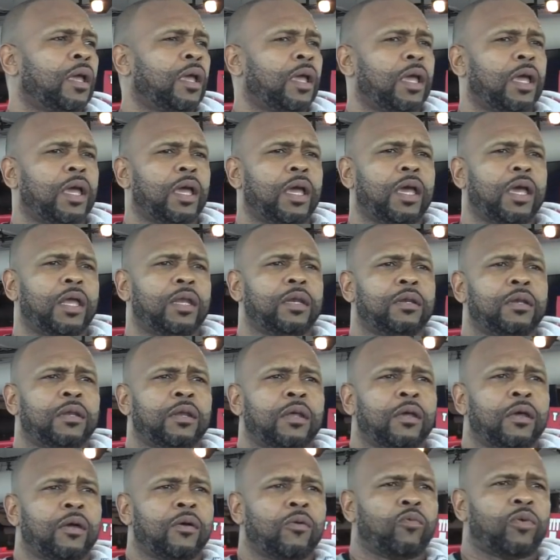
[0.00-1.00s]
And
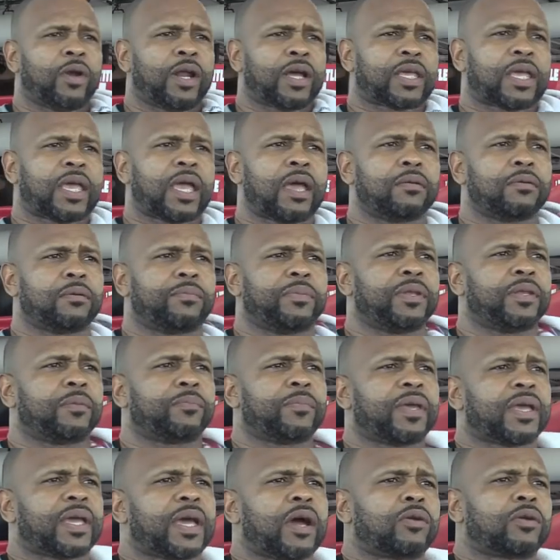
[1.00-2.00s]
when I came to beat
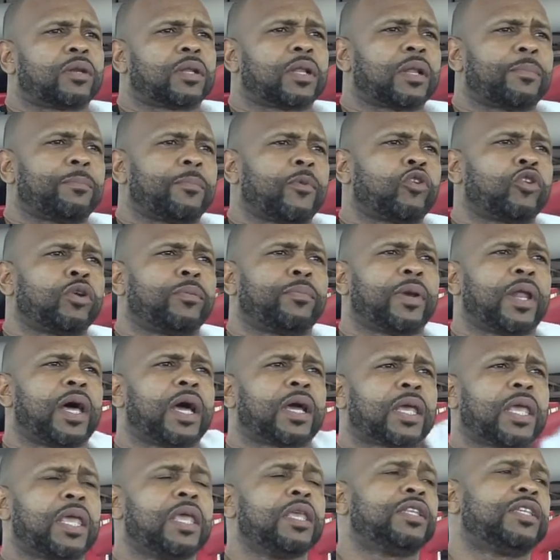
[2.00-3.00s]
the big guy on the
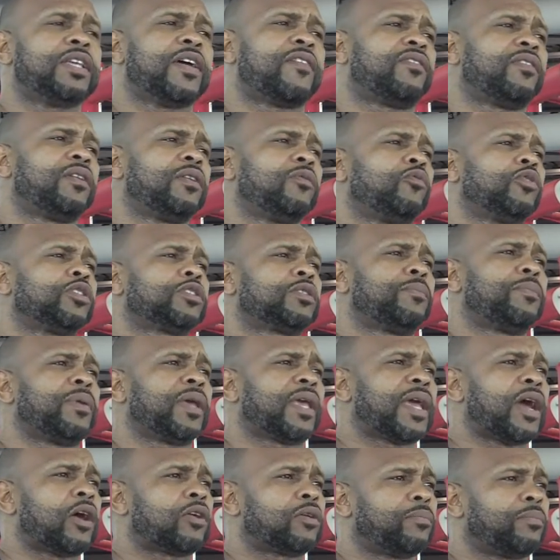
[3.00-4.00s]
block, he definitely was the
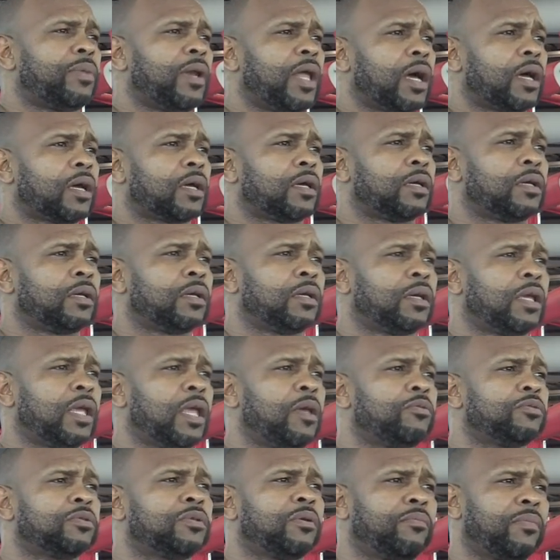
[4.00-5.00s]
big guy on the block.
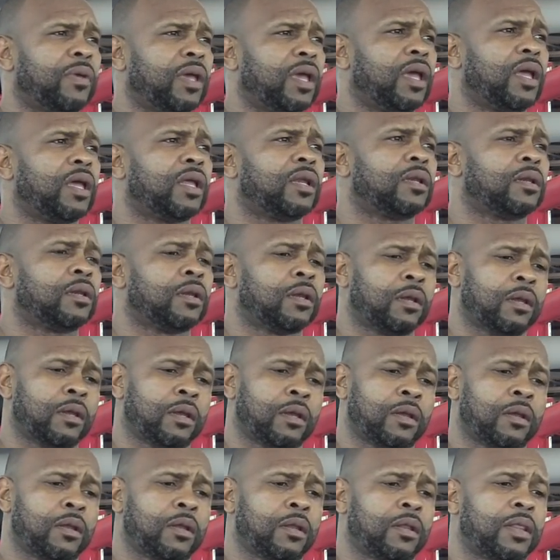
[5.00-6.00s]
He was the man
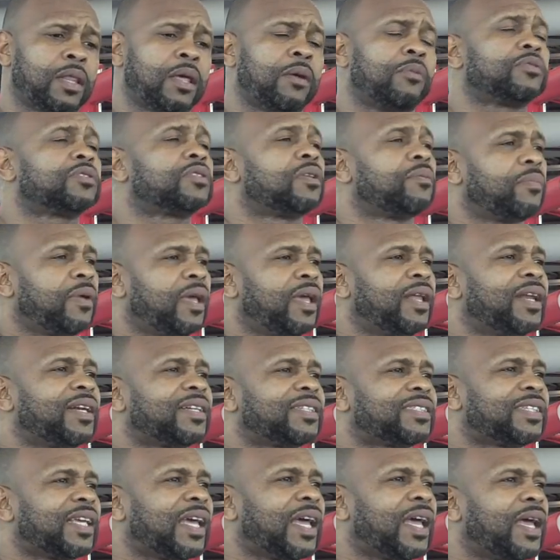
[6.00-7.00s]
that was the man
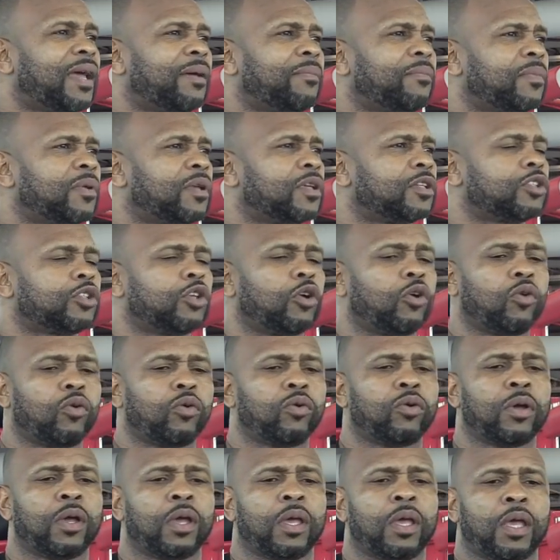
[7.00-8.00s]
at the time. So
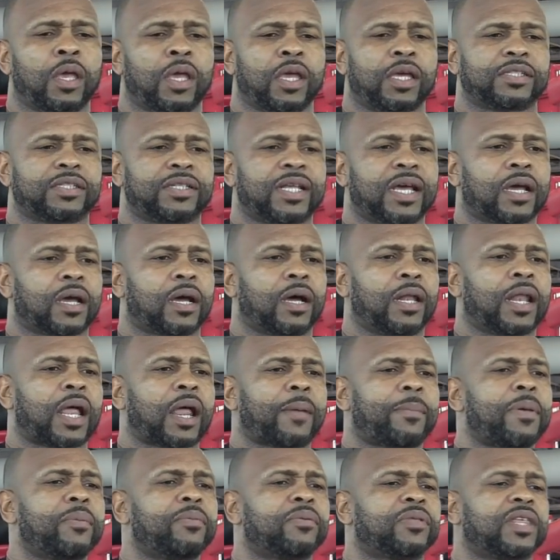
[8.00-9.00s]
it's like a
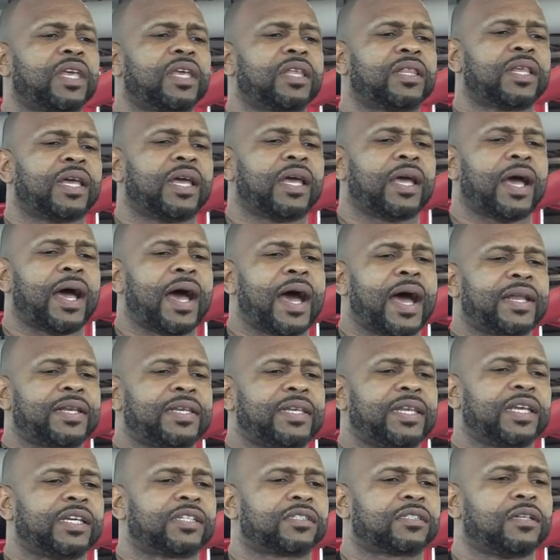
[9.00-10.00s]
lot of people think that I
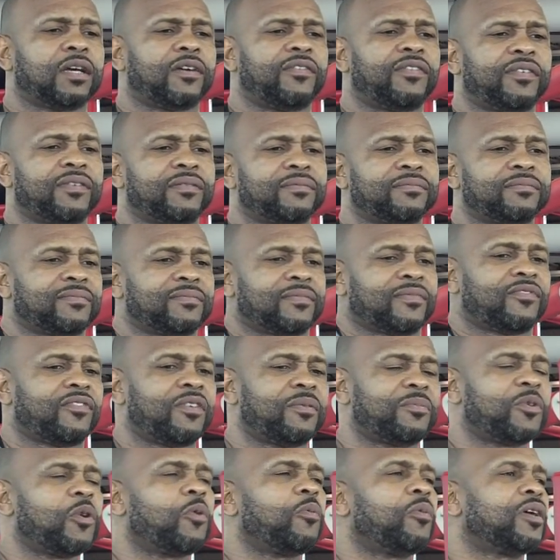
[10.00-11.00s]
dig stuff
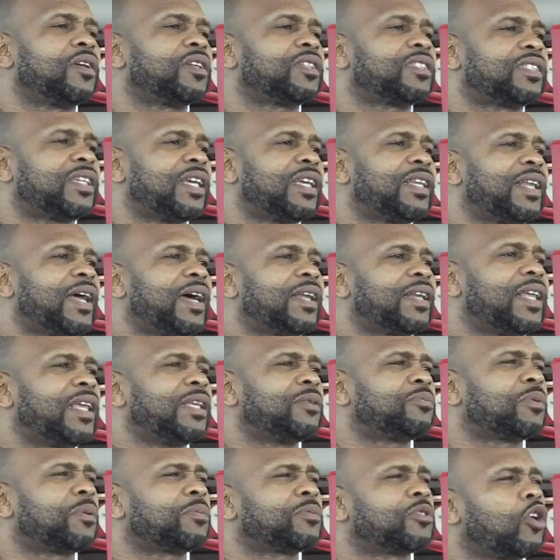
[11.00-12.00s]
from nowhere to say
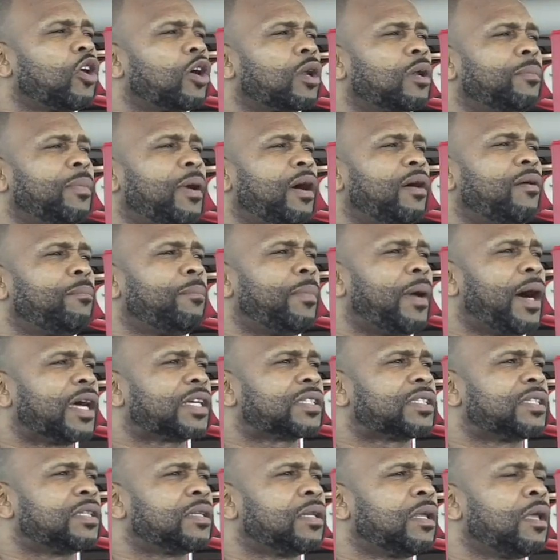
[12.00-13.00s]
nowadays when I'm talking about
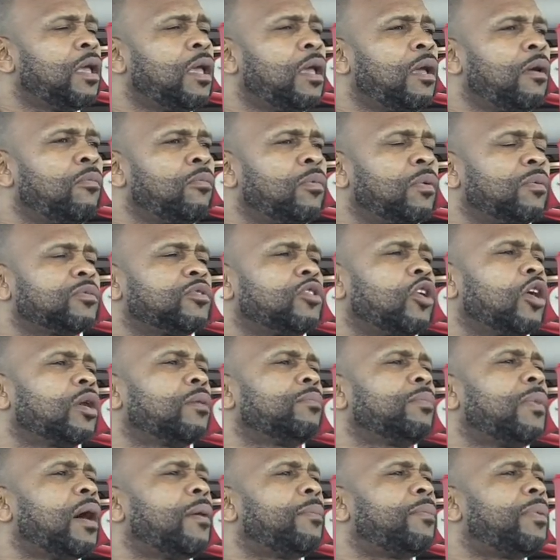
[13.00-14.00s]
boxing, when I'm
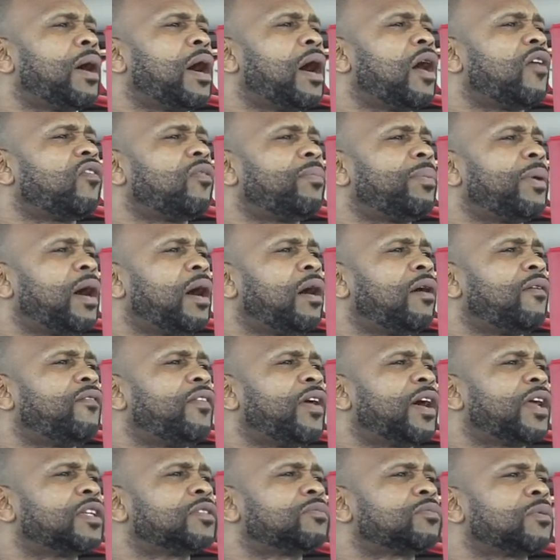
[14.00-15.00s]
talking about pound-for-pound
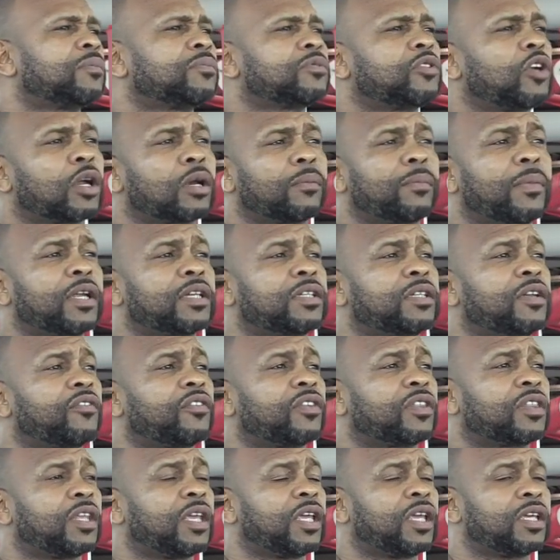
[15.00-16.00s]
fighters, when I'm talking about
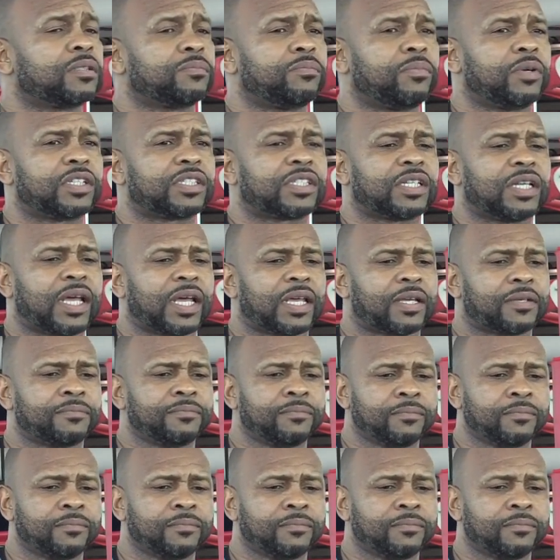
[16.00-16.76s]
different things, but it's like,